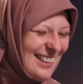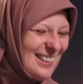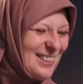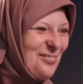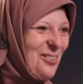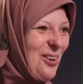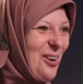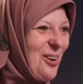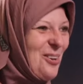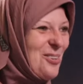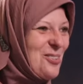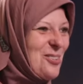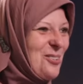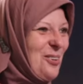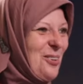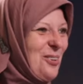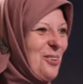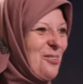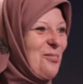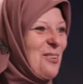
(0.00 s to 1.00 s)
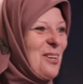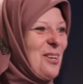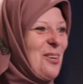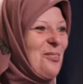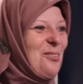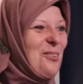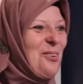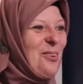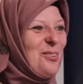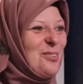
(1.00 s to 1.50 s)
kind of harsh on a
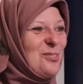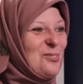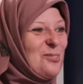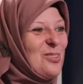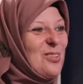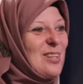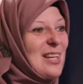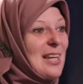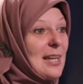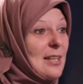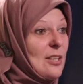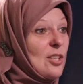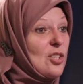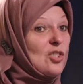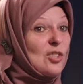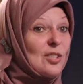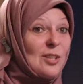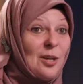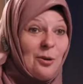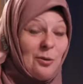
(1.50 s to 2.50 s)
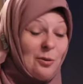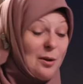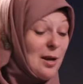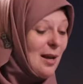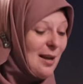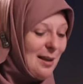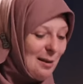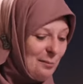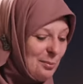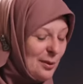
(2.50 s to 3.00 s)
three year old walking yes. in the snow.
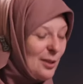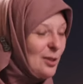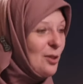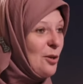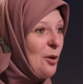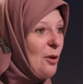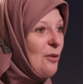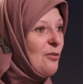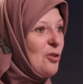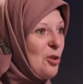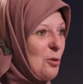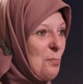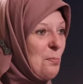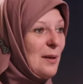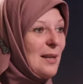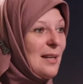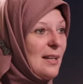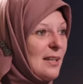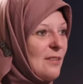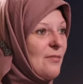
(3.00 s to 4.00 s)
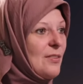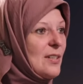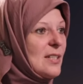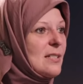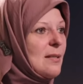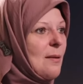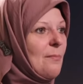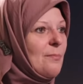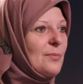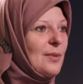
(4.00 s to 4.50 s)
Yes. But you know, if you believe in
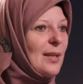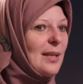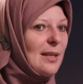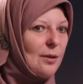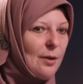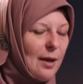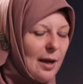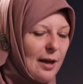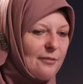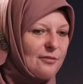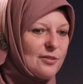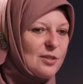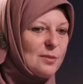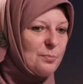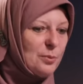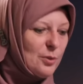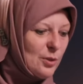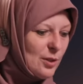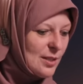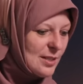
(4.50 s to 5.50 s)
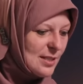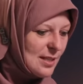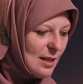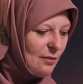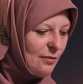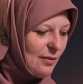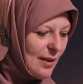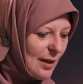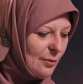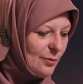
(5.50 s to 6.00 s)
something, you have to put
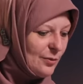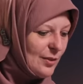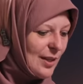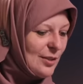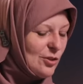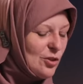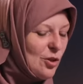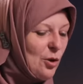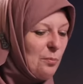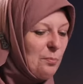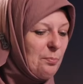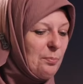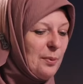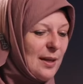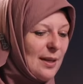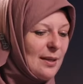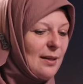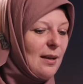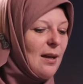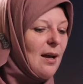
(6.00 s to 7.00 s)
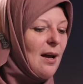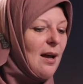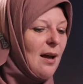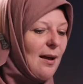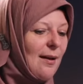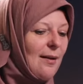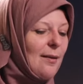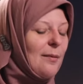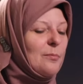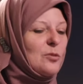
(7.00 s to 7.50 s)
yourself out there. Don't be an
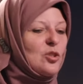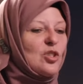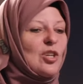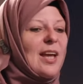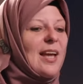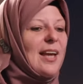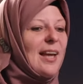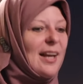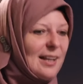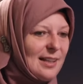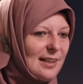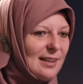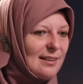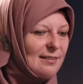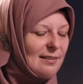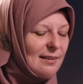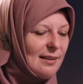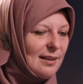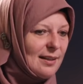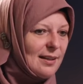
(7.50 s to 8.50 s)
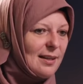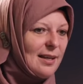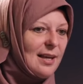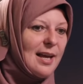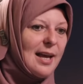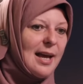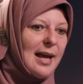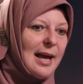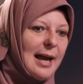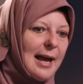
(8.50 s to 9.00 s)
armchair anything.
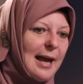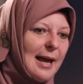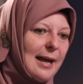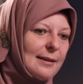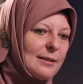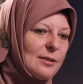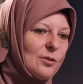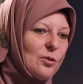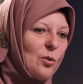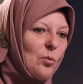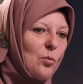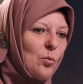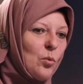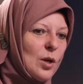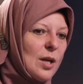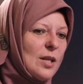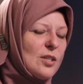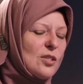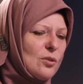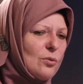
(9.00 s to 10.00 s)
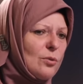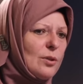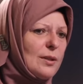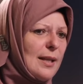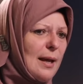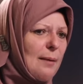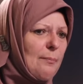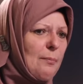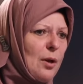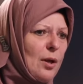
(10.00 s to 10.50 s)
Yeah. And what I saw
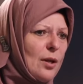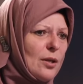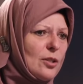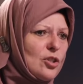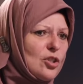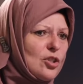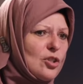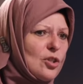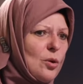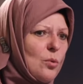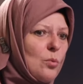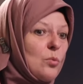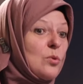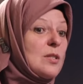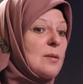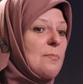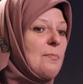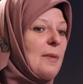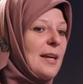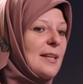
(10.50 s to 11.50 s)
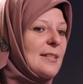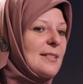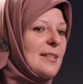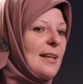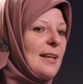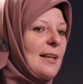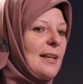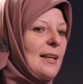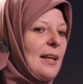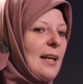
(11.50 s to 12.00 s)
on that march was
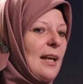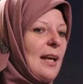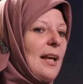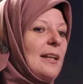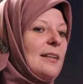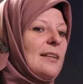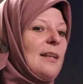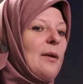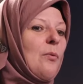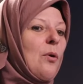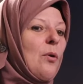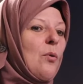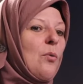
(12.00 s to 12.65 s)
amazing there